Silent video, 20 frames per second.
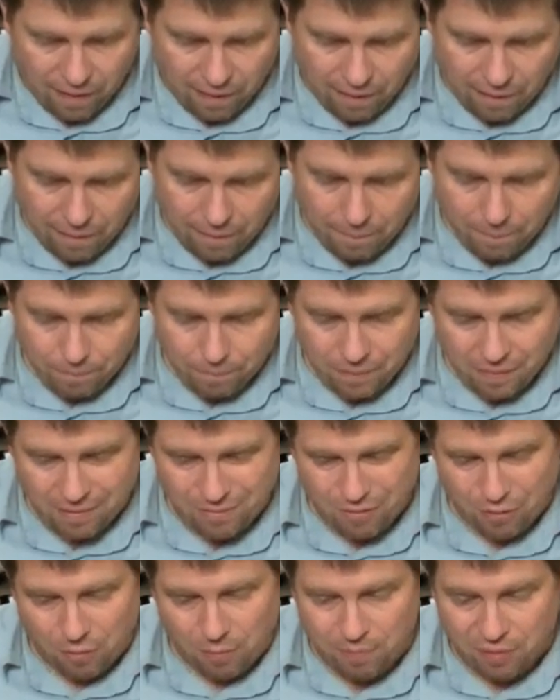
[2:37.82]
or
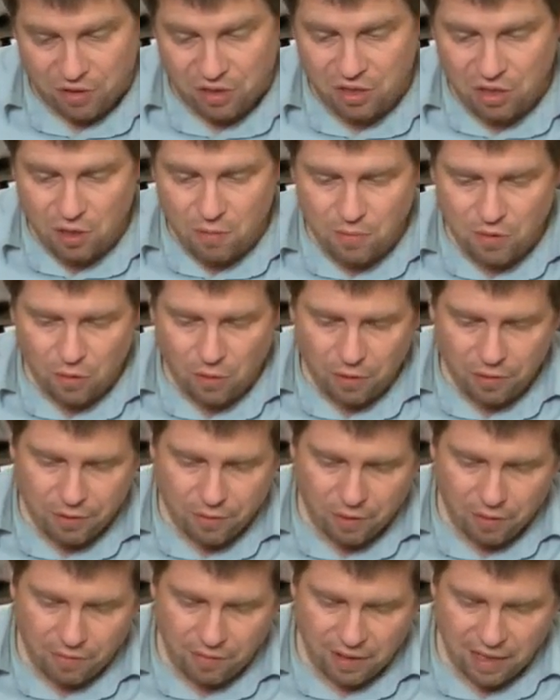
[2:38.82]
presumed
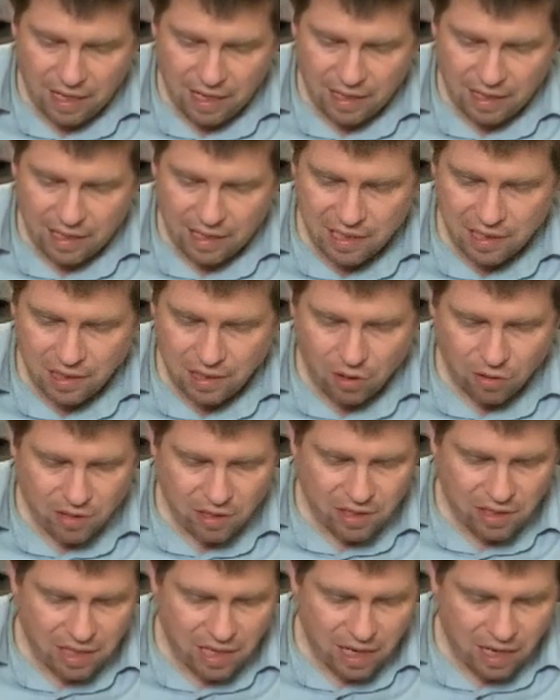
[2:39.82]
author of the Iliad and the
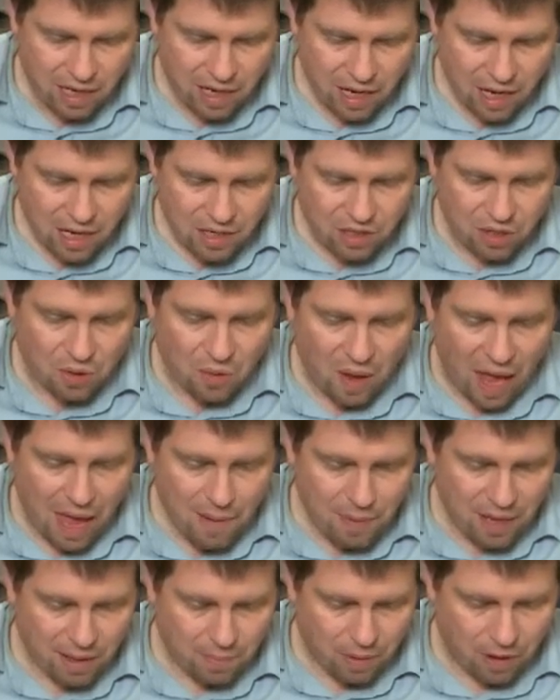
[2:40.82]
Odyssey, 2
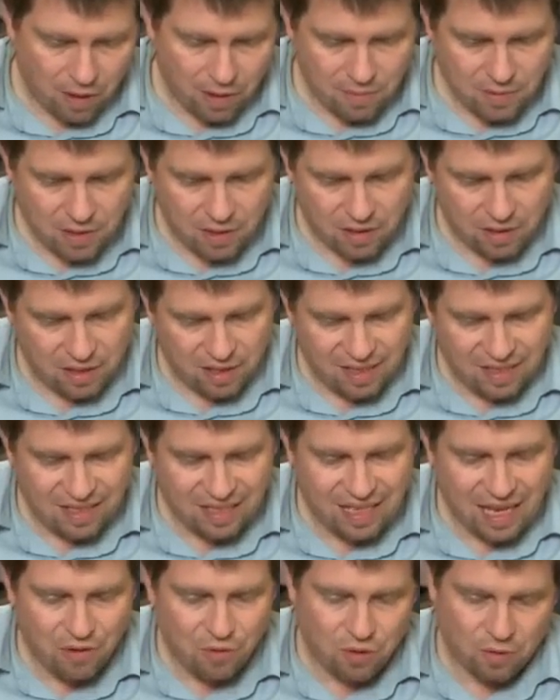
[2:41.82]
epic poems that are the
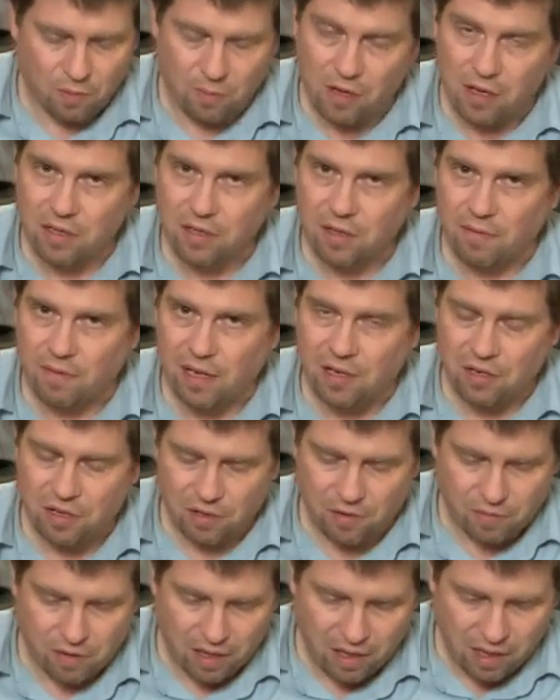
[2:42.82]
central works of
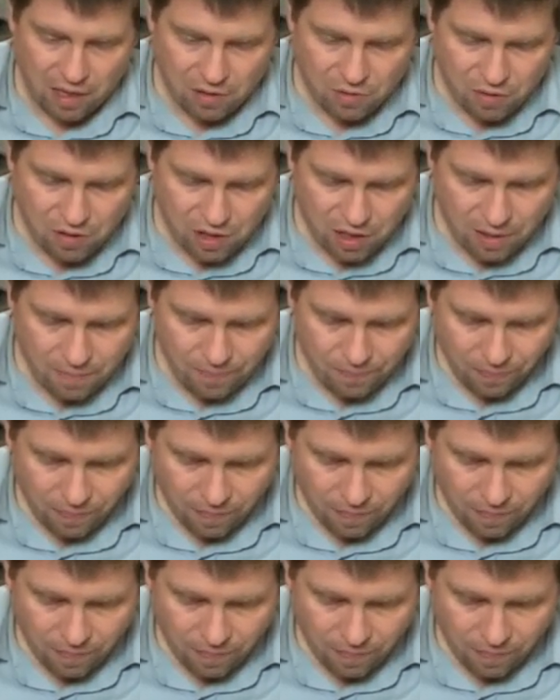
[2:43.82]
ancient Greek literature.